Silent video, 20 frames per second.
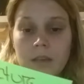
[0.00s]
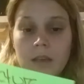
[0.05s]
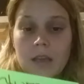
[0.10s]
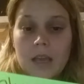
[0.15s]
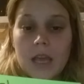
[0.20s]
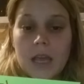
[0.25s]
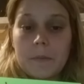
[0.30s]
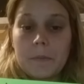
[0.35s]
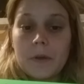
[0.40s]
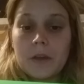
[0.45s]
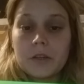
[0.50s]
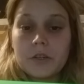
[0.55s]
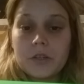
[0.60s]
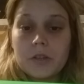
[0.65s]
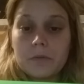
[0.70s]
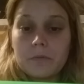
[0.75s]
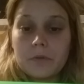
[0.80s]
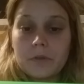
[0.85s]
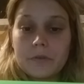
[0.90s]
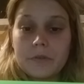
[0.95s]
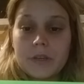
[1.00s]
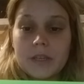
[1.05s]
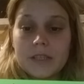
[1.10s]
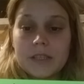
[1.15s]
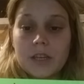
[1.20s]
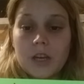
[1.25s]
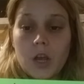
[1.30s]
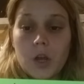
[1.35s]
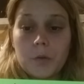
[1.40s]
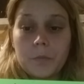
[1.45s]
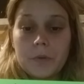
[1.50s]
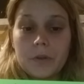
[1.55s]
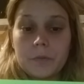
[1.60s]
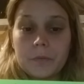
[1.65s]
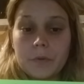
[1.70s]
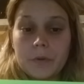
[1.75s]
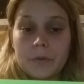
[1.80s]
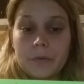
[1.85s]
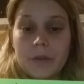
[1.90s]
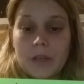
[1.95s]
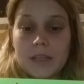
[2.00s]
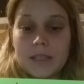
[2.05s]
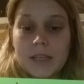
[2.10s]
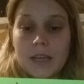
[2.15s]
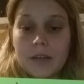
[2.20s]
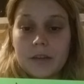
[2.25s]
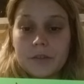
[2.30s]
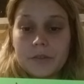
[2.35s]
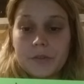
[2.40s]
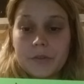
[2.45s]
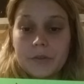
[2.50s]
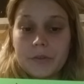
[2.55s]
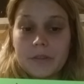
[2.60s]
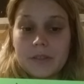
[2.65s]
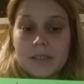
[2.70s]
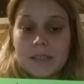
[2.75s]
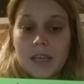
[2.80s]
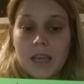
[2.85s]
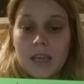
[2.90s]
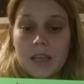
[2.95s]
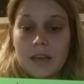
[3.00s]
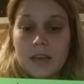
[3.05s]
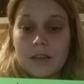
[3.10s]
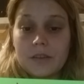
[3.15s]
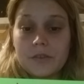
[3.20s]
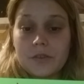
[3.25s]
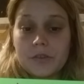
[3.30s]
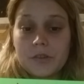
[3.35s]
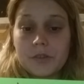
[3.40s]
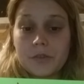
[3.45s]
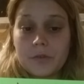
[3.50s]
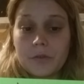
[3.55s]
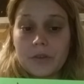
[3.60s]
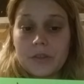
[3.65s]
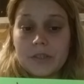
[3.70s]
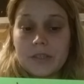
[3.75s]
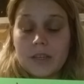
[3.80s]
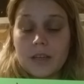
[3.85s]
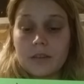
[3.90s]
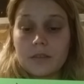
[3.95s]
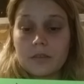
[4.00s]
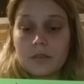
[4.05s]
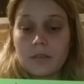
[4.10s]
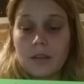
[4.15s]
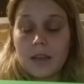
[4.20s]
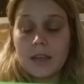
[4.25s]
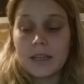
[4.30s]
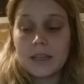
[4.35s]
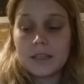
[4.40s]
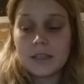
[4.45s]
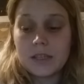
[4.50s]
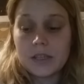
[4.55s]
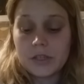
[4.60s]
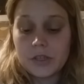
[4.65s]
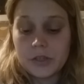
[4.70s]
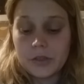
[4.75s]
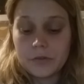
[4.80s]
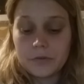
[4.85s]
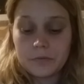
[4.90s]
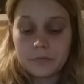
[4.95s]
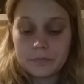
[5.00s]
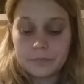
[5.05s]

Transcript: A puncture wound is an open wound that tears through the skin and destroys underlying tissue.